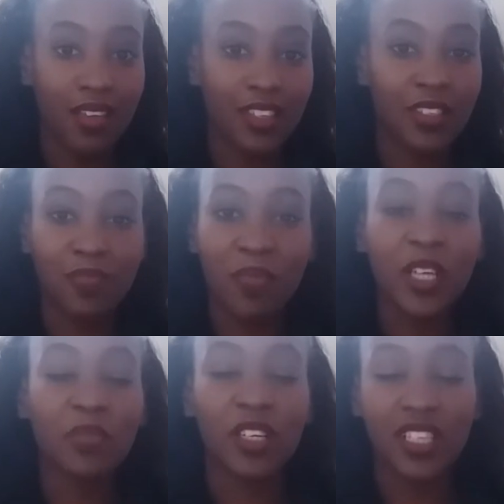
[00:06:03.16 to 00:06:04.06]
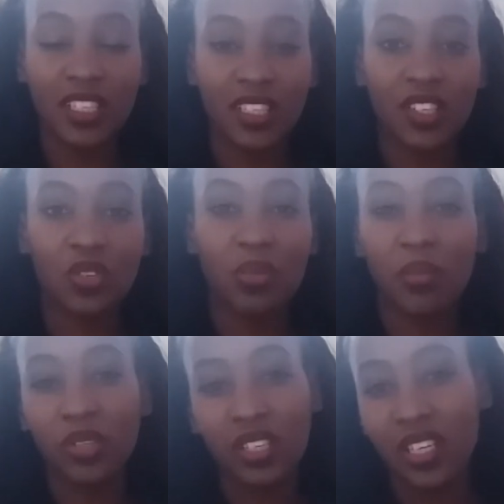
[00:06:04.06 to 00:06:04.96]
It's much, much easier to
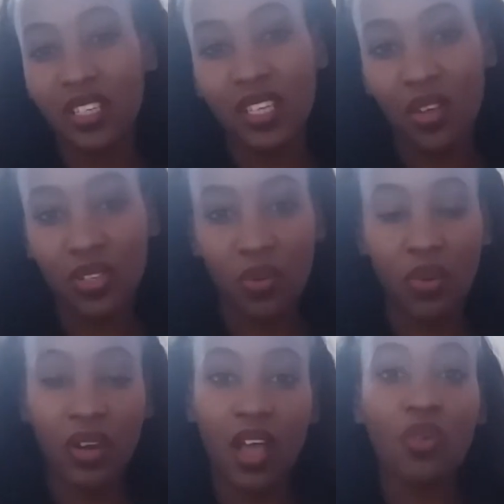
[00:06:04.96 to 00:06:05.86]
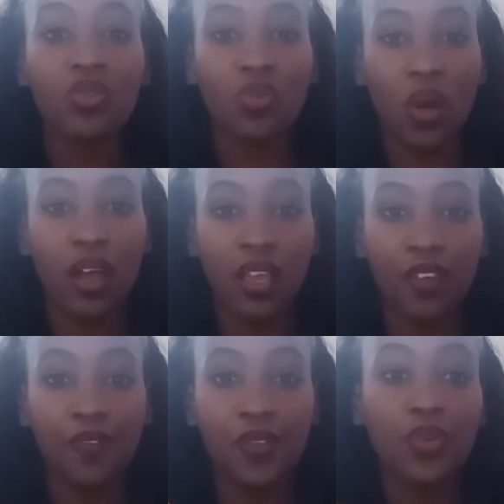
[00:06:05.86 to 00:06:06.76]
be able to just tell someone else why
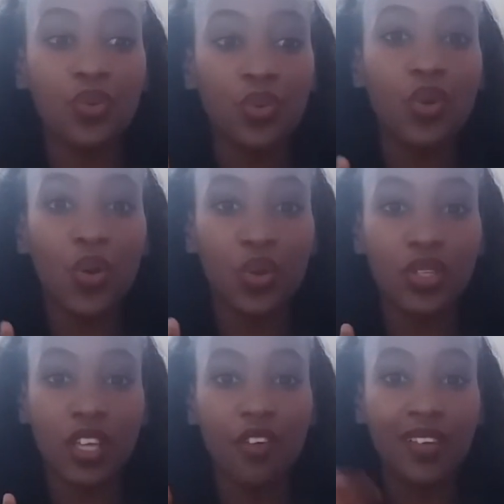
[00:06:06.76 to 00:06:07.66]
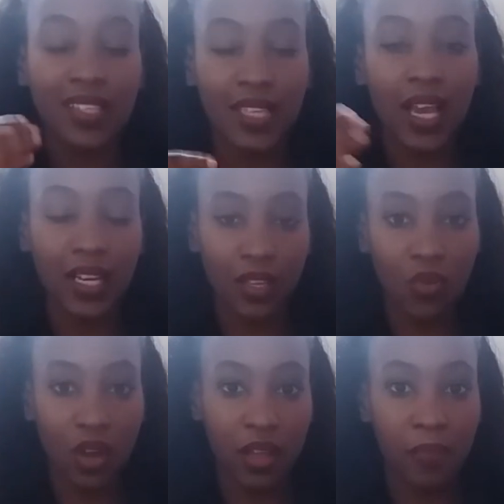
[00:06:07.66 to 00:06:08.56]
if you know yourself exactly
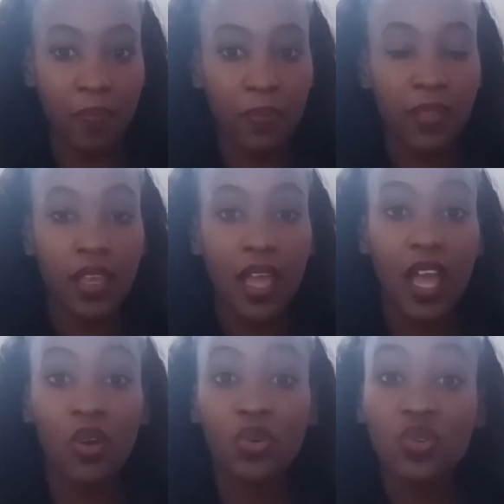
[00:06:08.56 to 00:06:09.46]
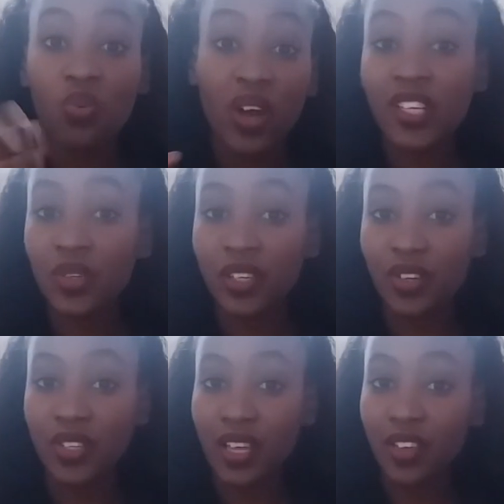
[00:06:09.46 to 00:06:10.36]
why. And also, why do you want
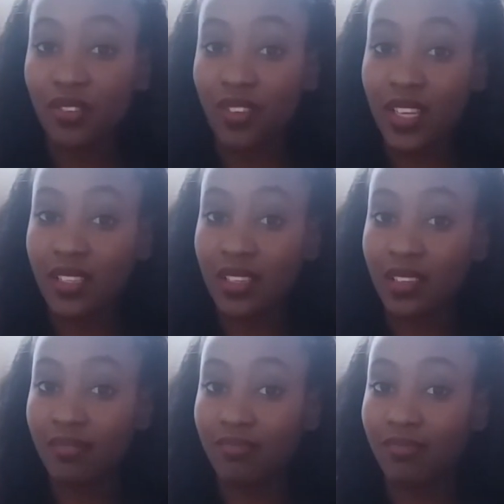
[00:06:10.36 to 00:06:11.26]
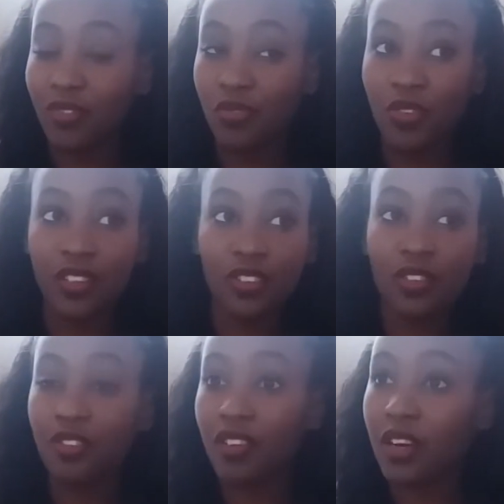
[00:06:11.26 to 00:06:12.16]
to go to that university? What's
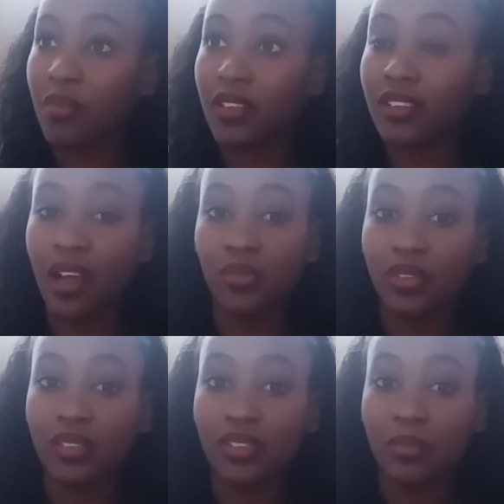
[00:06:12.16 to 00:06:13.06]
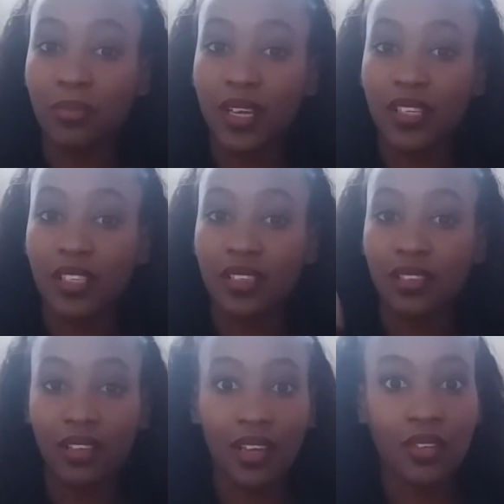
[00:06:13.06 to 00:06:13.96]
so great about that one compared
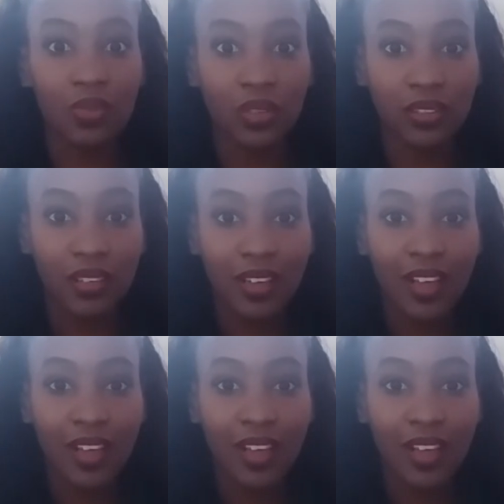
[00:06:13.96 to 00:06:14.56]
to the next one?